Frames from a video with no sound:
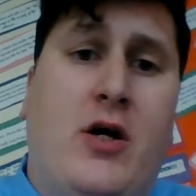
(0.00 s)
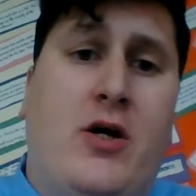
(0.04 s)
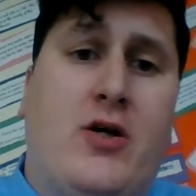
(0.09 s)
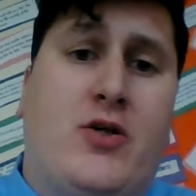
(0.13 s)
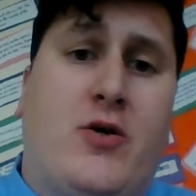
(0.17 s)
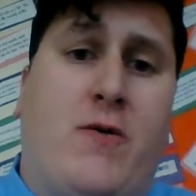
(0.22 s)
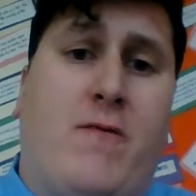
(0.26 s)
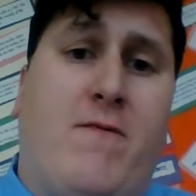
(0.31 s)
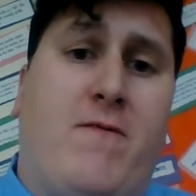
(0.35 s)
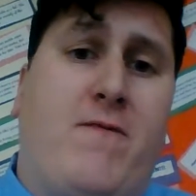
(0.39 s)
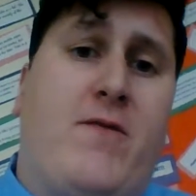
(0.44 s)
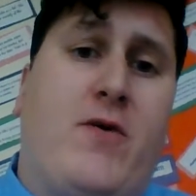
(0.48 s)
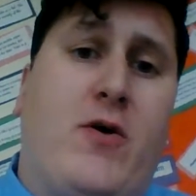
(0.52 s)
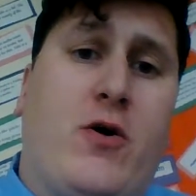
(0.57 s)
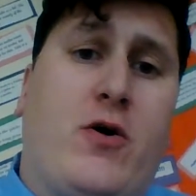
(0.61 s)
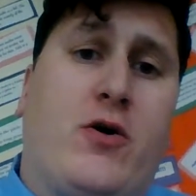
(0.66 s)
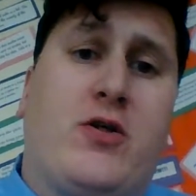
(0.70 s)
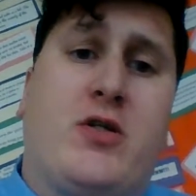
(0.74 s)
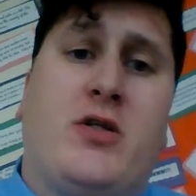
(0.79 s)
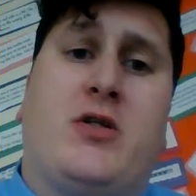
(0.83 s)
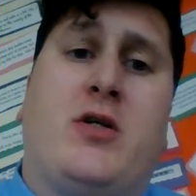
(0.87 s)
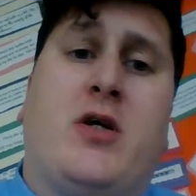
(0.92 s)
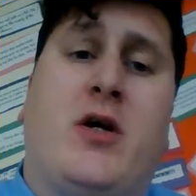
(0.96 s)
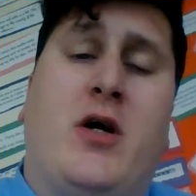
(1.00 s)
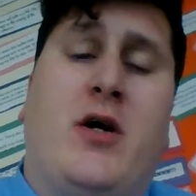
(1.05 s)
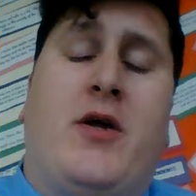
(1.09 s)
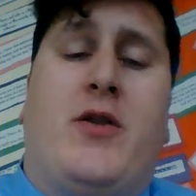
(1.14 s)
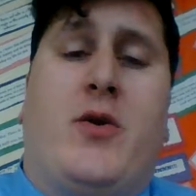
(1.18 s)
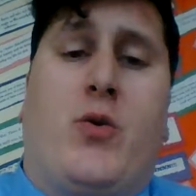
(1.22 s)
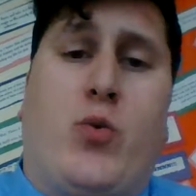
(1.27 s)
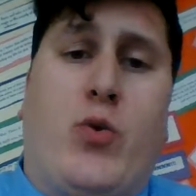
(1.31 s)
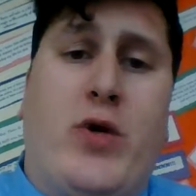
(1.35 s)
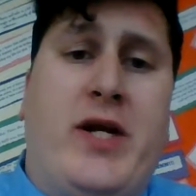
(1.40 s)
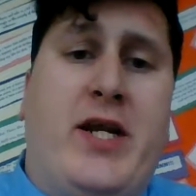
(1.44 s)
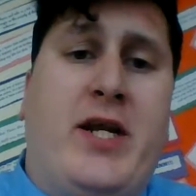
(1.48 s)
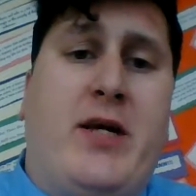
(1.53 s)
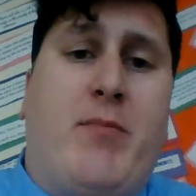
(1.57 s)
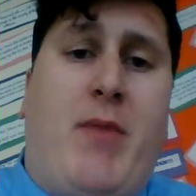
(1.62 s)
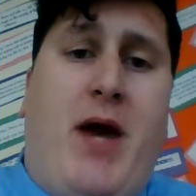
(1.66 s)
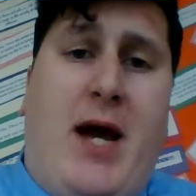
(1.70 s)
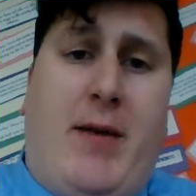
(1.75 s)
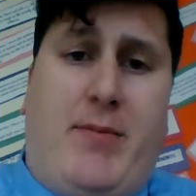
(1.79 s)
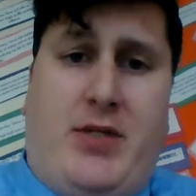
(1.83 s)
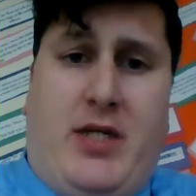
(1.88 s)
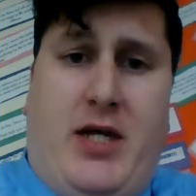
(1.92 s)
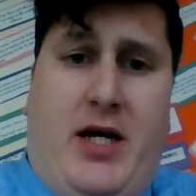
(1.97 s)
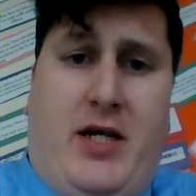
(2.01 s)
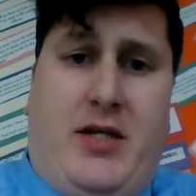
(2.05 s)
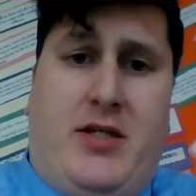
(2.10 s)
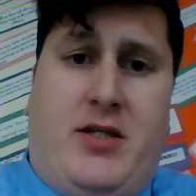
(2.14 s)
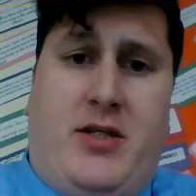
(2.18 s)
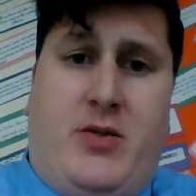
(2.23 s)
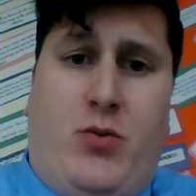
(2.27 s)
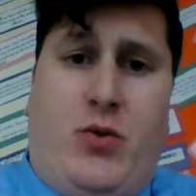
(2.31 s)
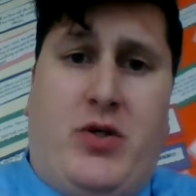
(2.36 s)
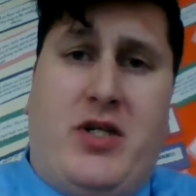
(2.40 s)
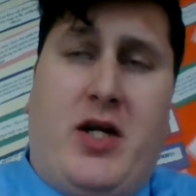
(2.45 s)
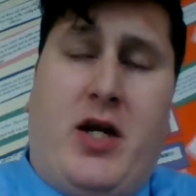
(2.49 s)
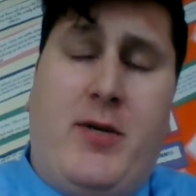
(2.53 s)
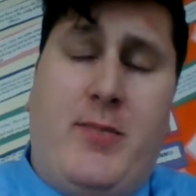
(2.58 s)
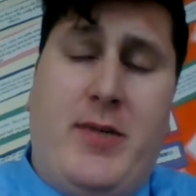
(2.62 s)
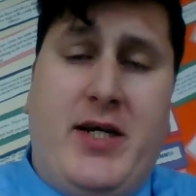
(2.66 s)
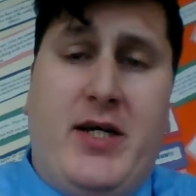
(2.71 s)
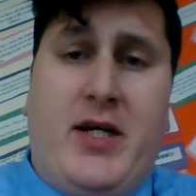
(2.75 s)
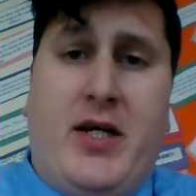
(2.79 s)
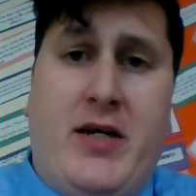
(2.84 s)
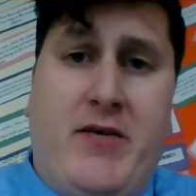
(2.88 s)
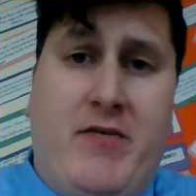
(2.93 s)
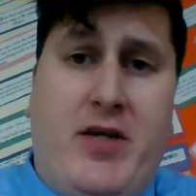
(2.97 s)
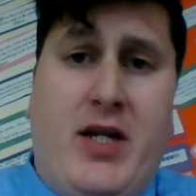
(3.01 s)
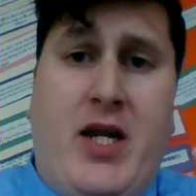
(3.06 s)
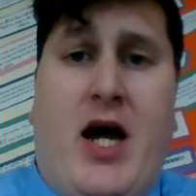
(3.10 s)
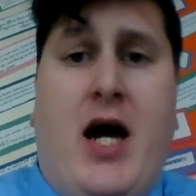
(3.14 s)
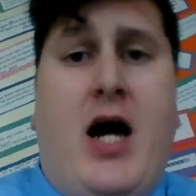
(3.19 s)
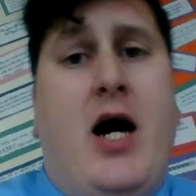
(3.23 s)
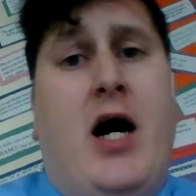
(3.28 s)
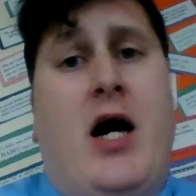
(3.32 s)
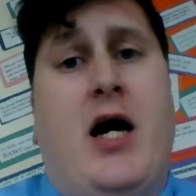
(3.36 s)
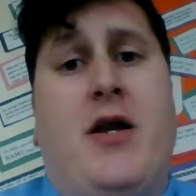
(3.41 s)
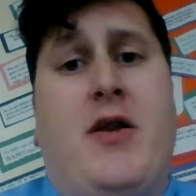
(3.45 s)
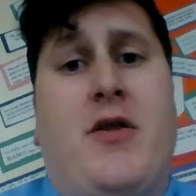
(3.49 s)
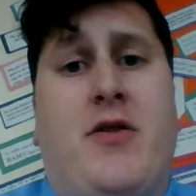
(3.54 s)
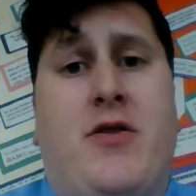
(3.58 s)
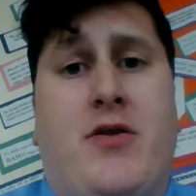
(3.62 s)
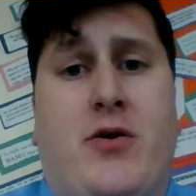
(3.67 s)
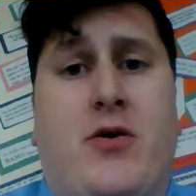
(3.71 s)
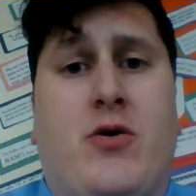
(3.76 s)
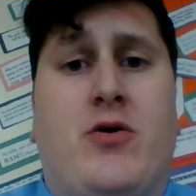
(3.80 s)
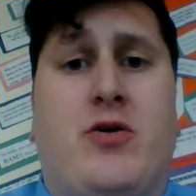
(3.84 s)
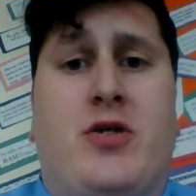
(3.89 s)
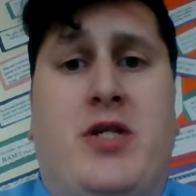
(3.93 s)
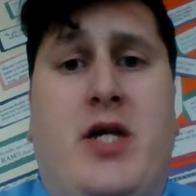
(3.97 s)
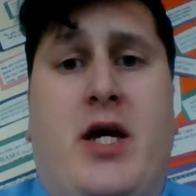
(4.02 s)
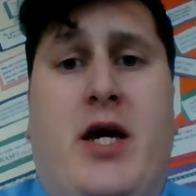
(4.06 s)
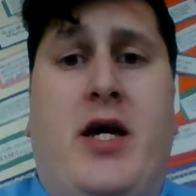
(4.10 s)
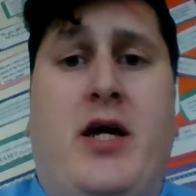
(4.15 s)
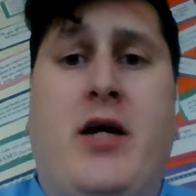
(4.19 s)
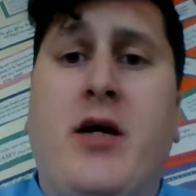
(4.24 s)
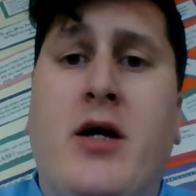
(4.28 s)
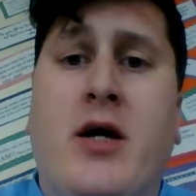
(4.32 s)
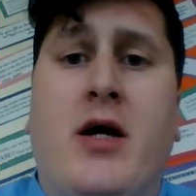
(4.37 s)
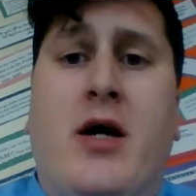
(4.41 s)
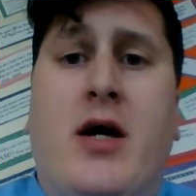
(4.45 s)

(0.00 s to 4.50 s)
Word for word: So, first, the reading map test was going to be given on Thursday.